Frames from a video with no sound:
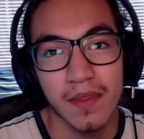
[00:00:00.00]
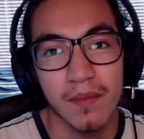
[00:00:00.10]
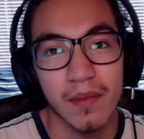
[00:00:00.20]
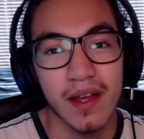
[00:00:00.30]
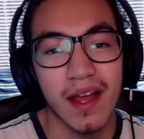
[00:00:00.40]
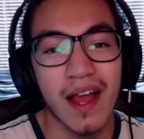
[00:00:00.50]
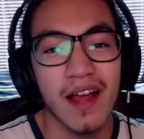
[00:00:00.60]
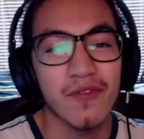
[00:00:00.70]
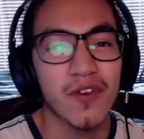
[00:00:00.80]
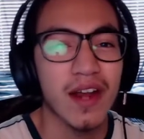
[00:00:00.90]
But
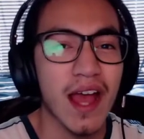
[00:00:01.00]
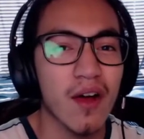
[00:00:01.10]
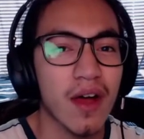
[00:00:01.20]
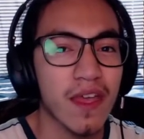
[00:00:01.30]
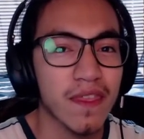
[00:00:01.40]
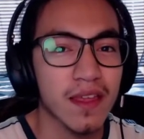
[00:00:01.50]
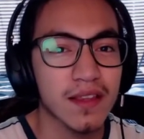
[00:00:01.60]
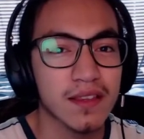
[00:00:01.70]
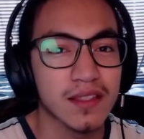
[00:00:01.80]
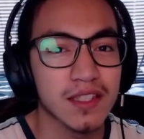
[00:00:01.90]
for now, I
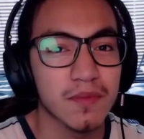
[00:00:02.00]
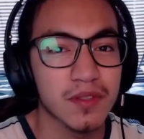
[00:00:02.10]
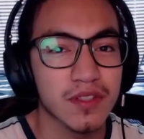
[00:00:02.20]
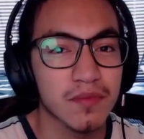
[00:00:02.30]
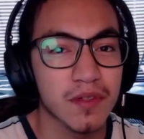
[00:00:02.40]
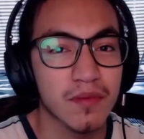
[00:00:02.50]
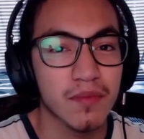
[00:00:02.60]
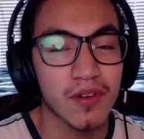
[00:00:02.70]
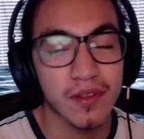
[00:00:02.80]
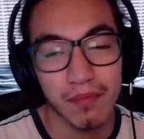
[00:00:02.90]
think the CPU is going to be
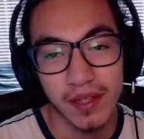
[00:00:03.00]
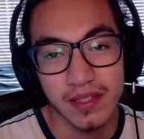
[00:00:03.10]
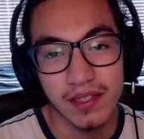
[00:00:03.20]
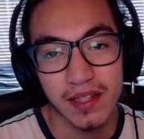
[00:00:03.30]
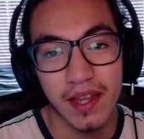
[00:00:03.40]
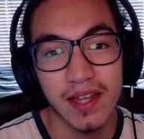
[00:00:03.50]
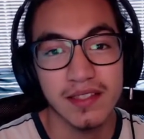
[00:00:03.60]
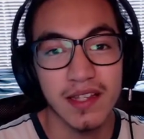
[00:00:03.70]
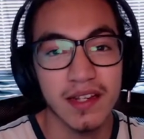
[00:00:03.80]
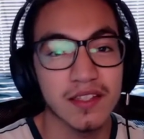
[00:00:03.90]
more than plenty. Like I
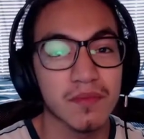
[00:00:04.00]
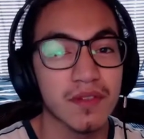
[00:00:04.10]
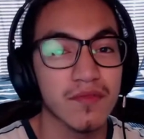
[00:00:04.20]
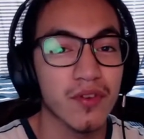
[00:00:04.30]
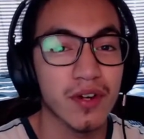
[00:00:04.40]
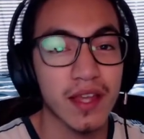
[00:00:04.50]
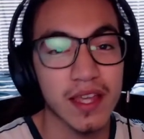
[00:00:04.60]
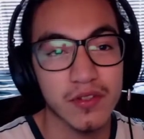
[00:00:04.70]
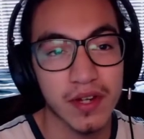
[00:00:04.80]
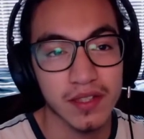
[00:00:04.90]
said, it's going to be 4 to 8
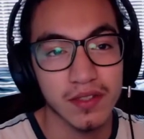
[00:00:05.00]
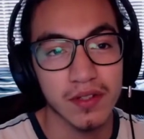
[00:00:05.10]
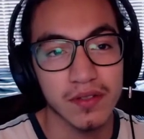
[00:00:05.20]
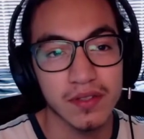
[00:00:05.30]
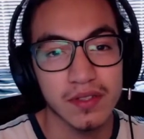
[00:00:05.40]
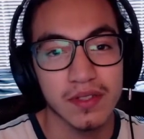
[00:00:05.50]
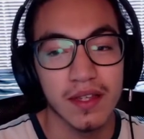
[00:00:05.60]
transcodes.